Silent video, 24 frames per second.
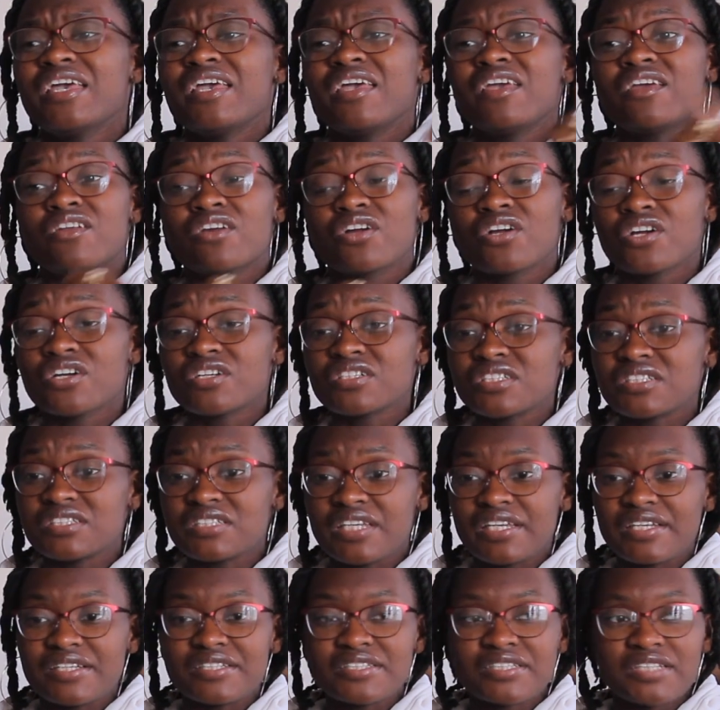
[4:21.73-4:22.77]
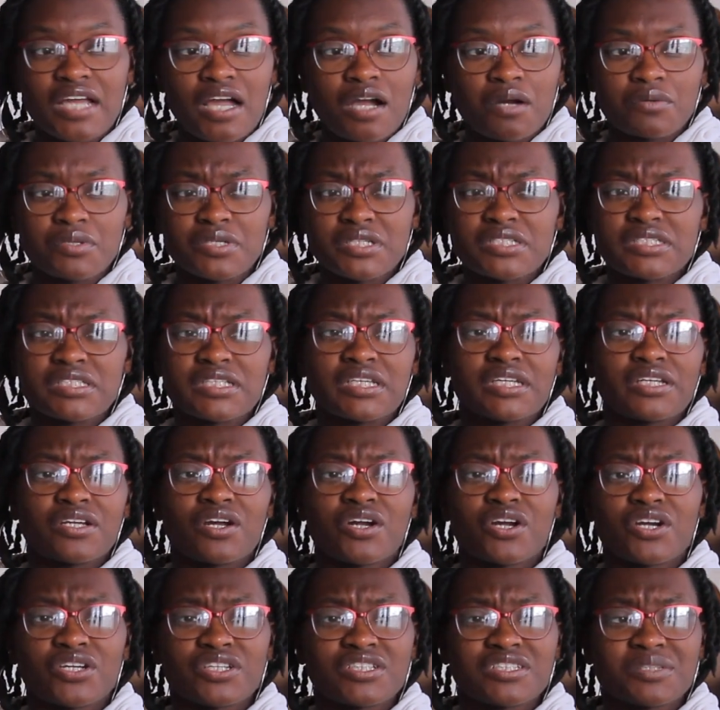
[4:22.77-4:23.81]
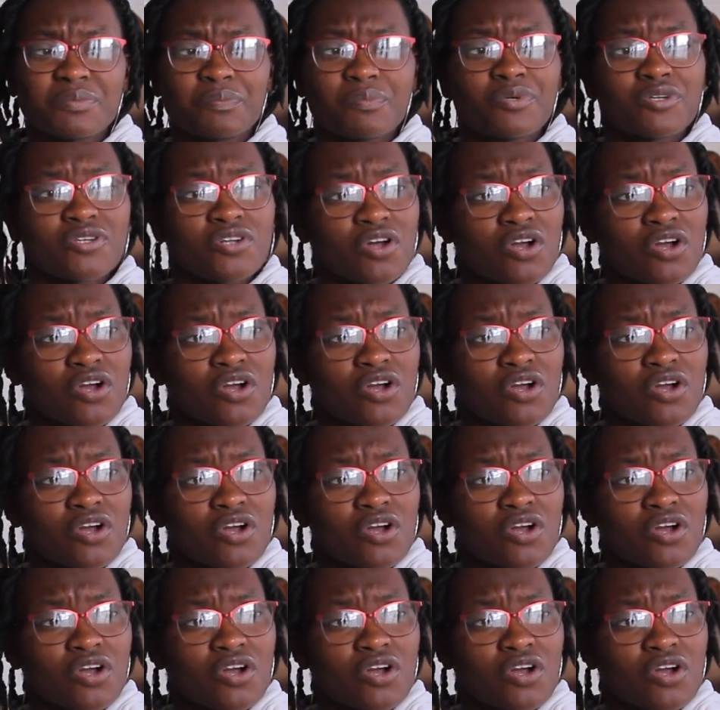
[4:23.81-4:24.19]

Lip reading: It hurt to take showers, it hurt to put